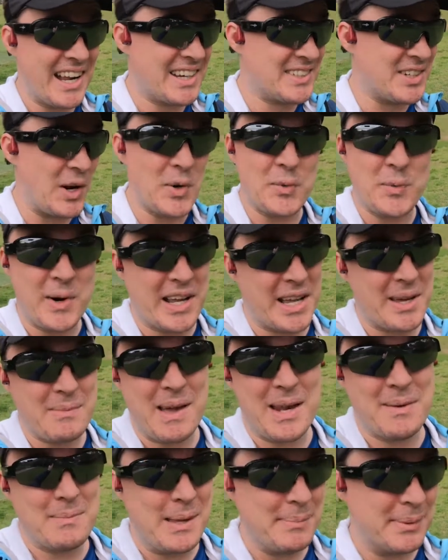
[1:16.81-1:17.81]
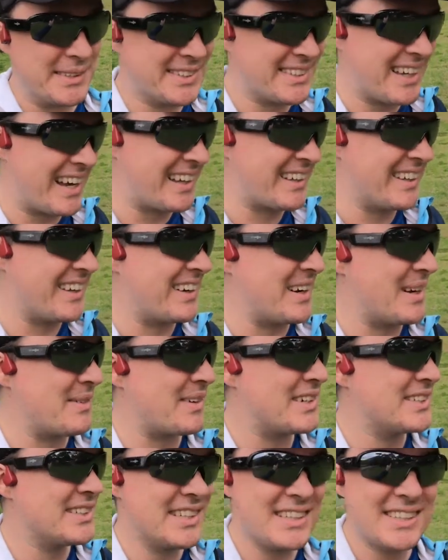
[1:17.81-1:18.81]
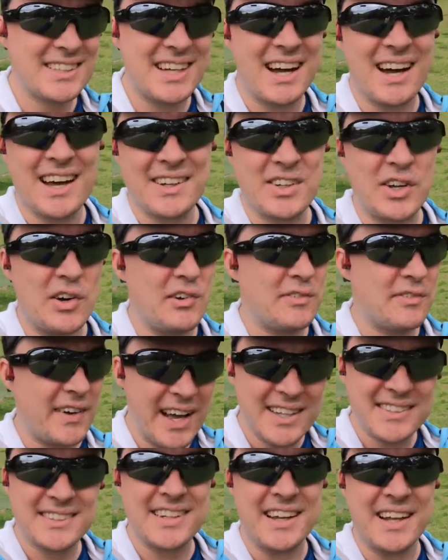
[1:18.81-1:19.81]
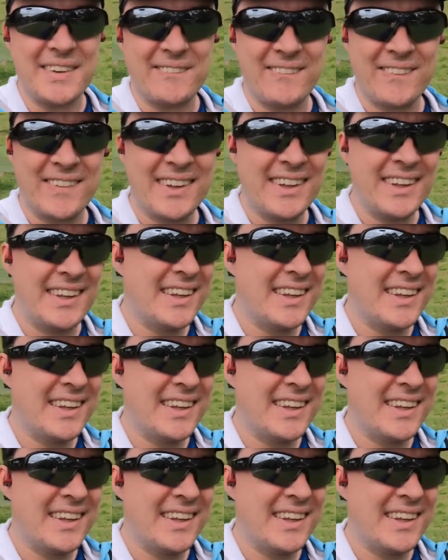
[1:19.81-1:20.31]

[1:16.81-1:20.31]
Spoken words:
I don't recommend people cycling on it because you just can't go fast enough